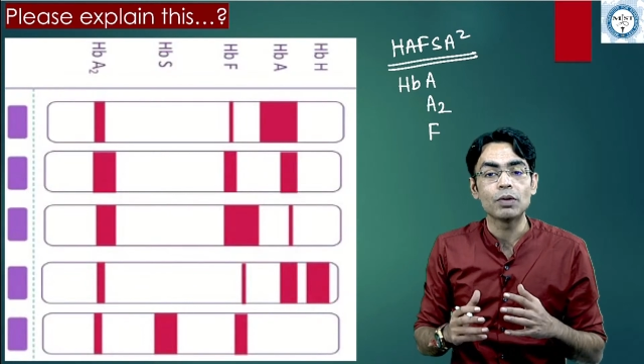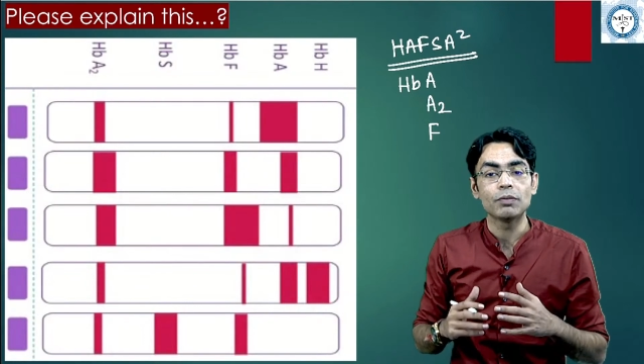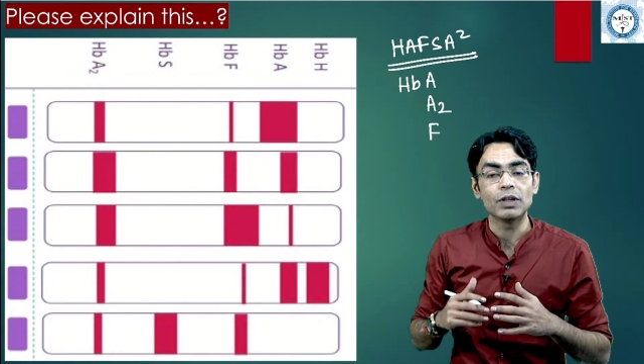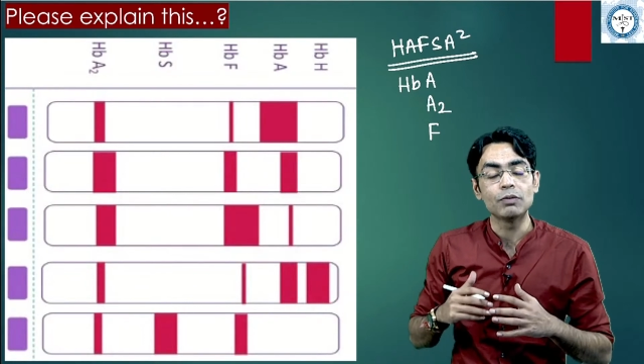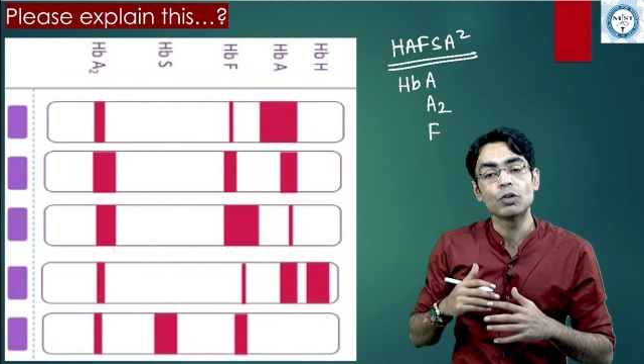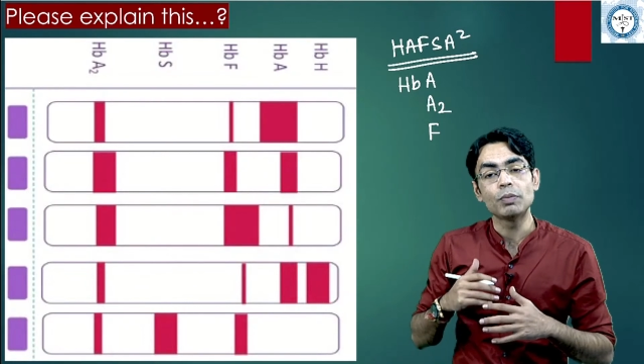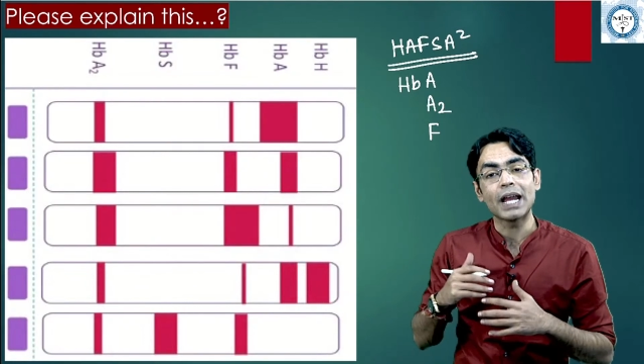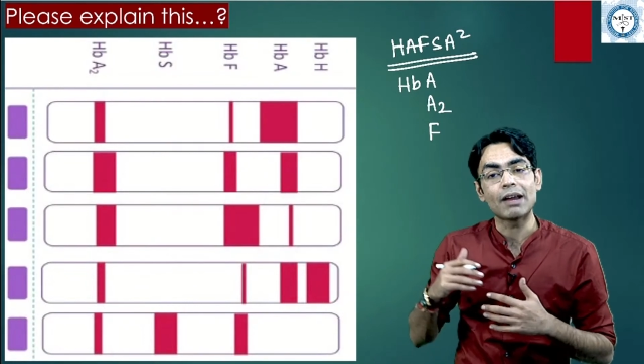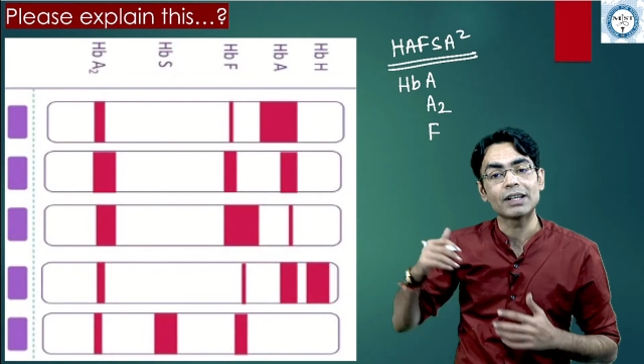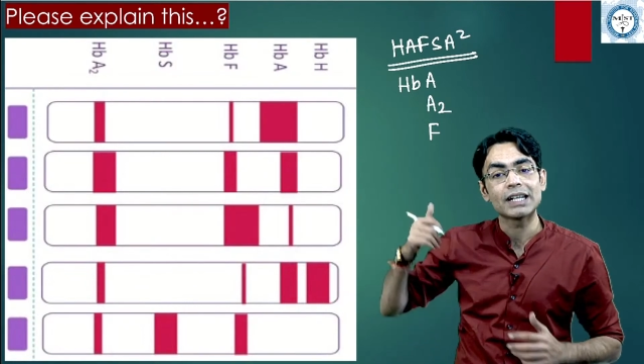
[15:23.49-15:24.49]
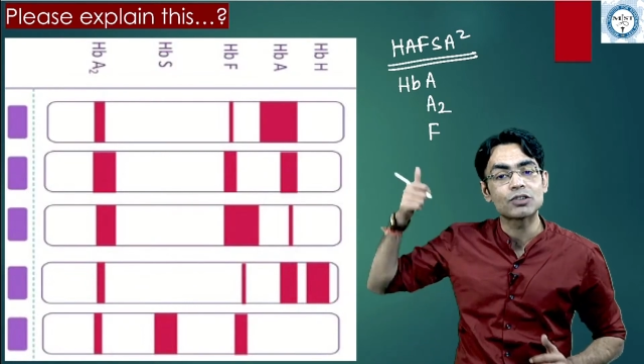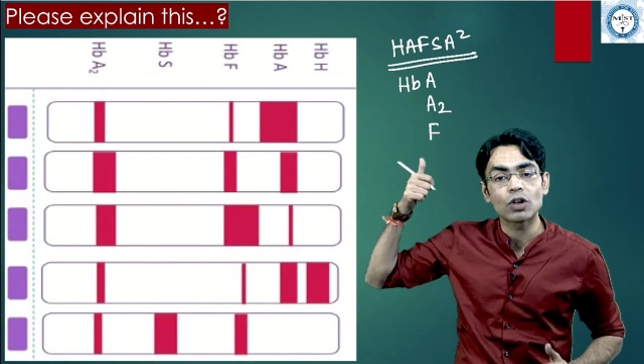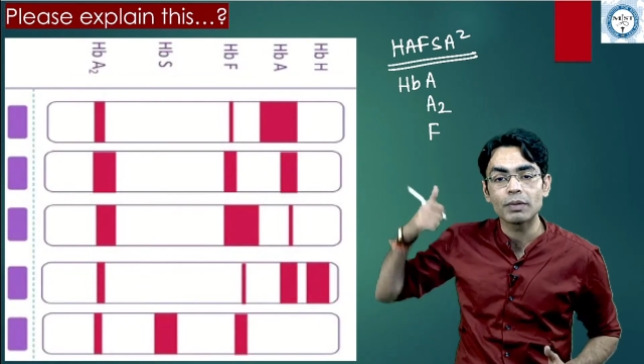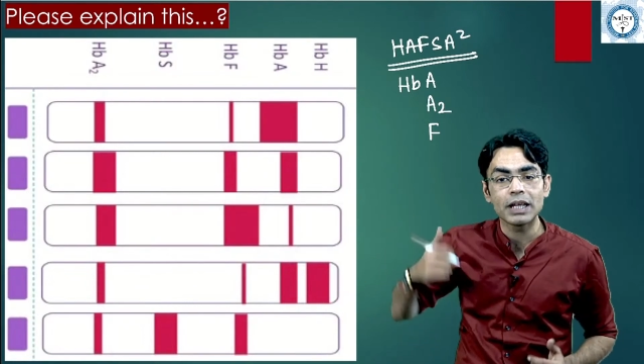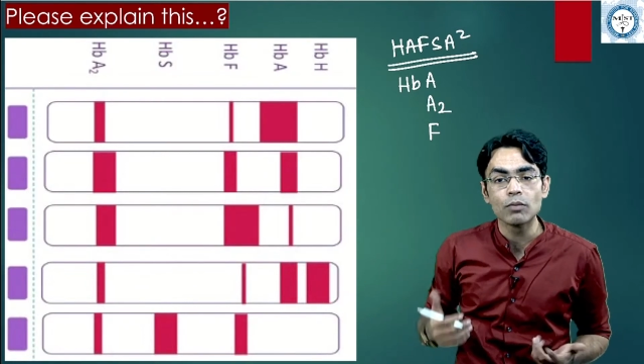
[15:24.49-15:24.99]
we would be having, that's going to
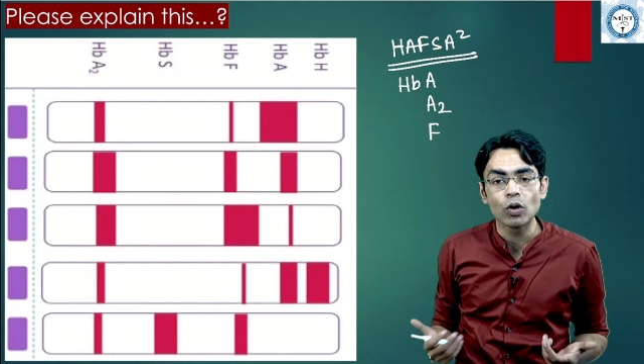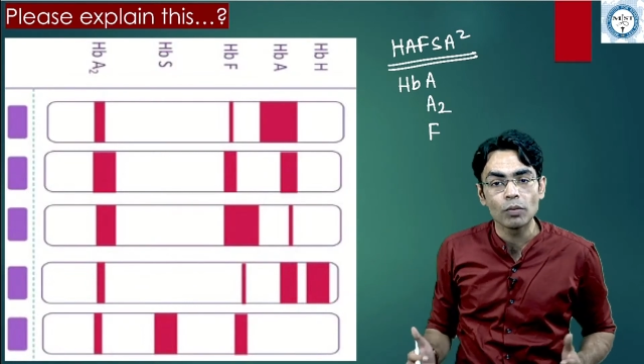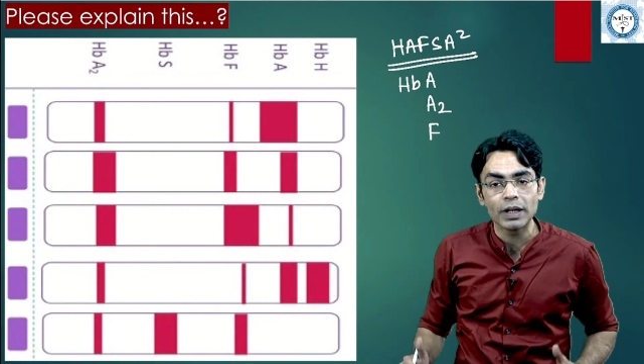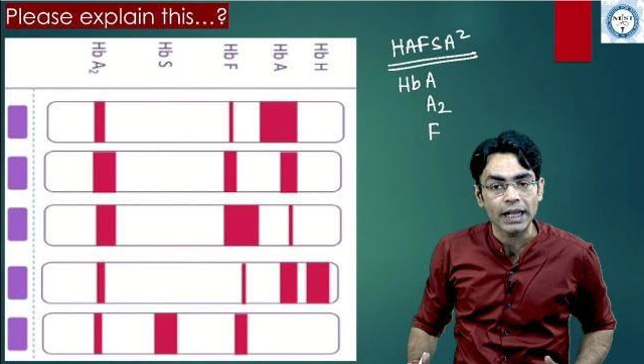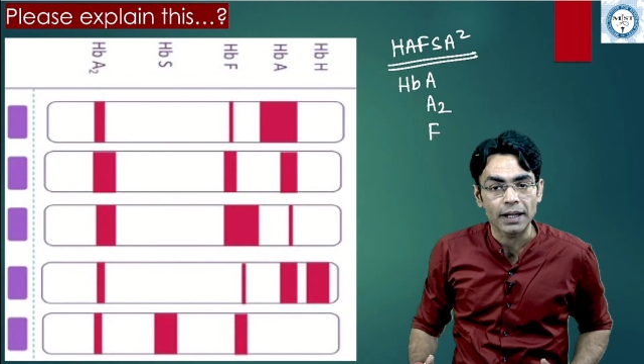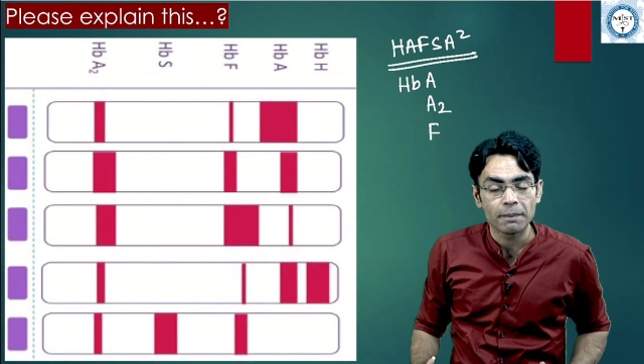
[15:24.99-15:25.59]
be hemoglobin A.